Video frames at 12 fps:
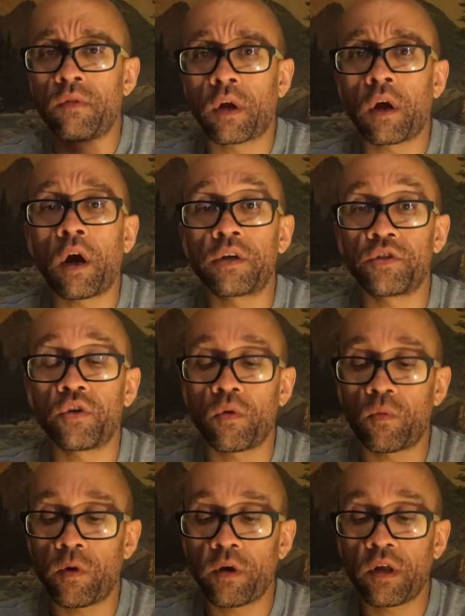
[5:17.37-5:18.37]
The cause
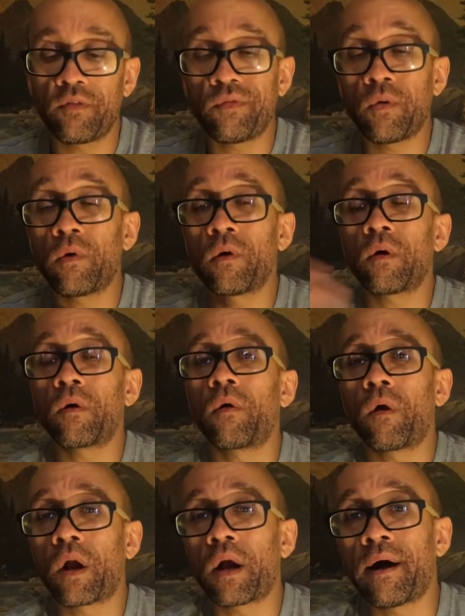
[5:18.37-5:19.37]
you're working for,
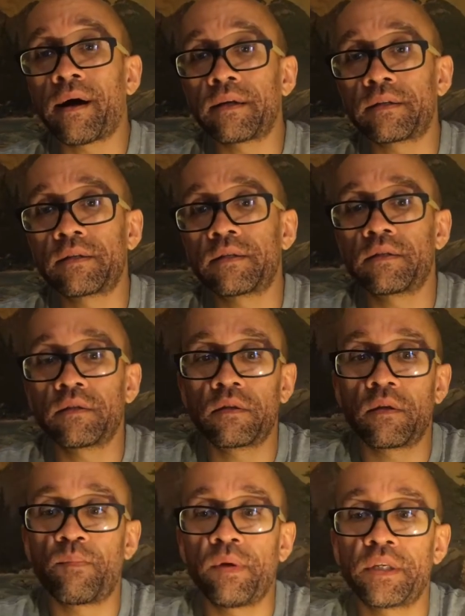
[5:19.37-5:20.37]
or a cause
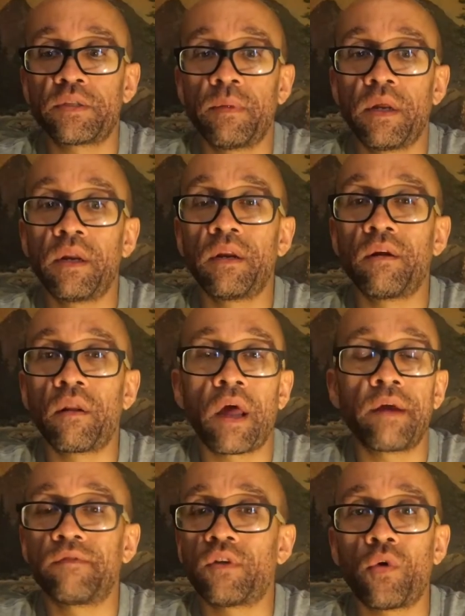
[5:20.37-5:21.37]
the pitchmen in your
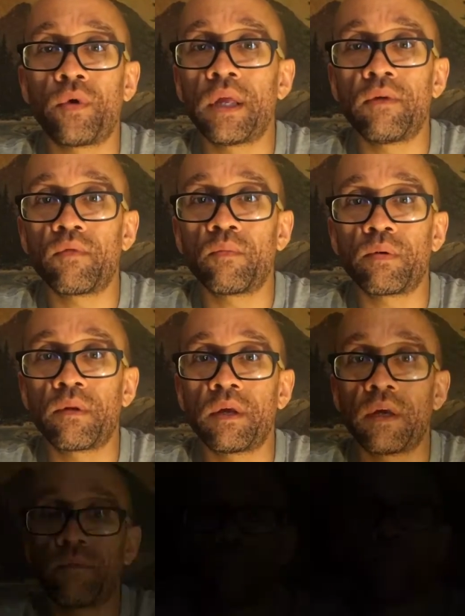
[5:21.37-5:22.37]
life don't even
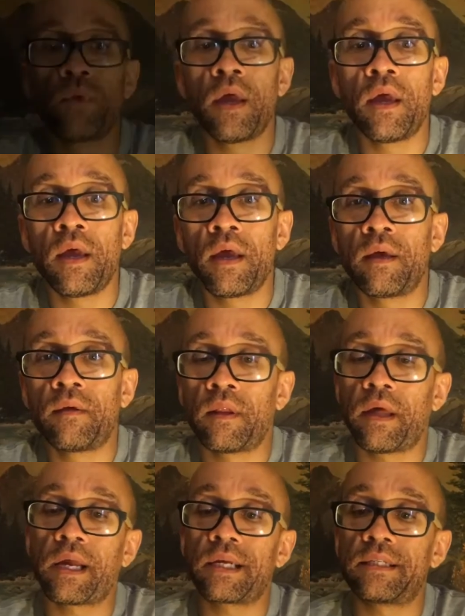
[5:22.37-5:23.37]
believe.
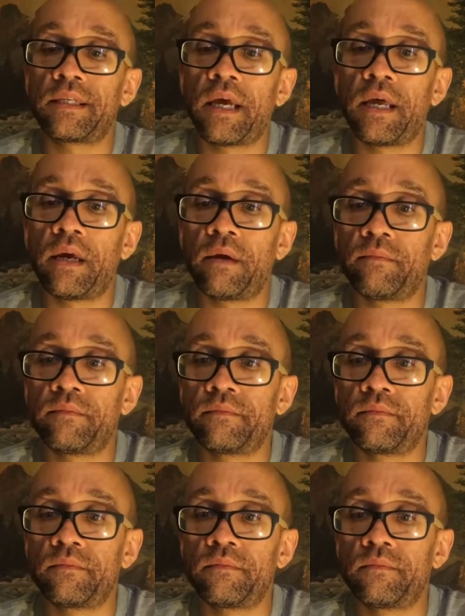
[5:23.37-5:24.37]
Like I said,
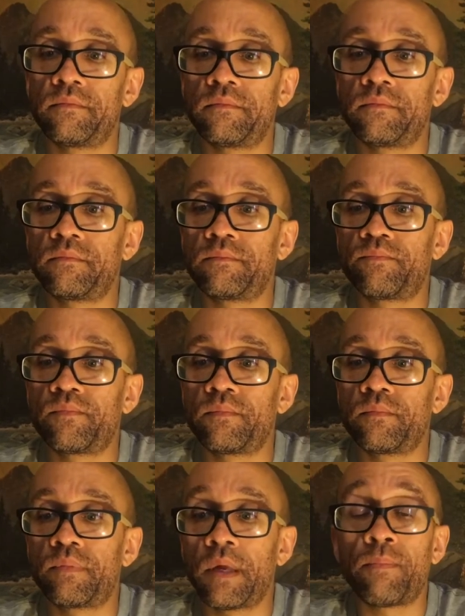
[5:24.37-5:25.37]

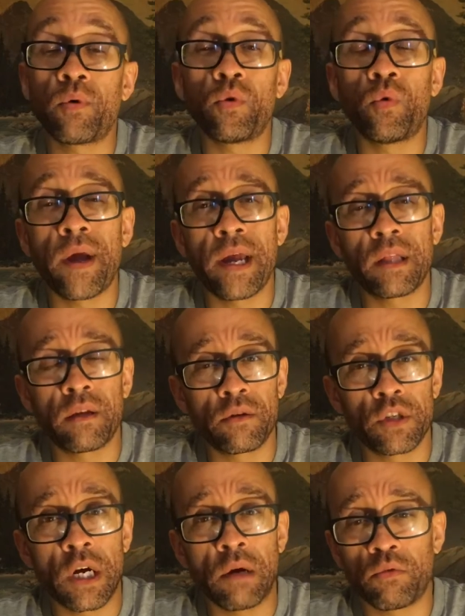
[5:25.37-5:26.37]
people who hate their
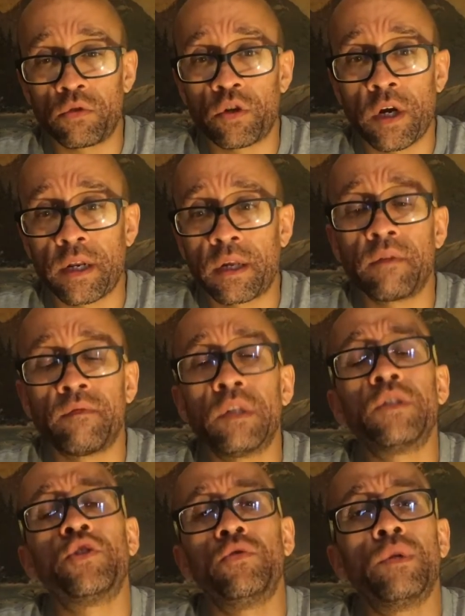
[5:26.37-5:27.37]
job will try to
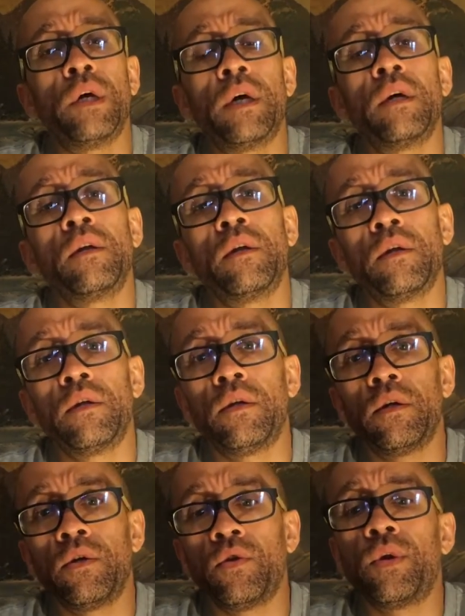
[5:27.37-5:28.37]
convince you that
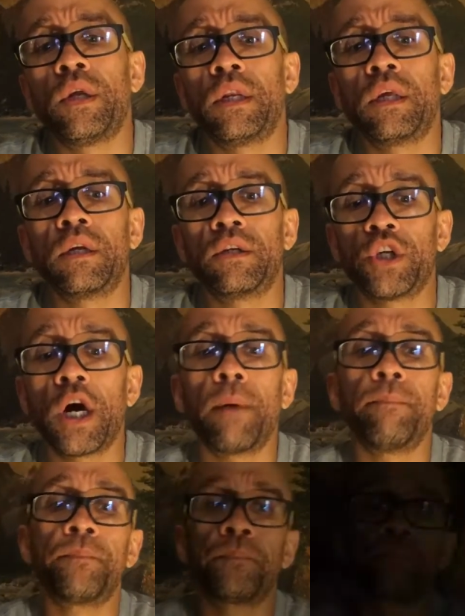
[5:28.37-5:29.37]
you need to get a
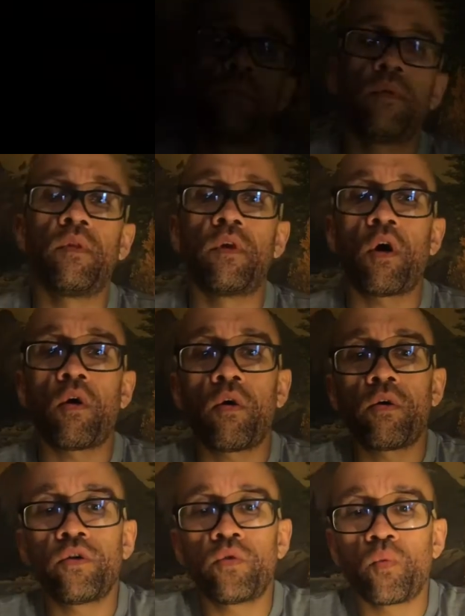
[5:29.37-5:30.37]
job. The
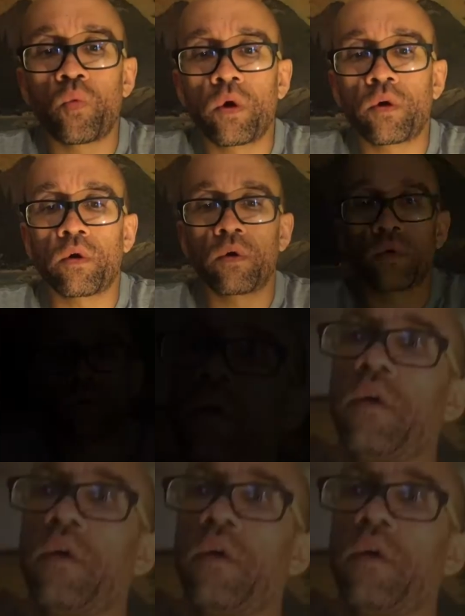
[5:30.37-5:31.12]
hard worker.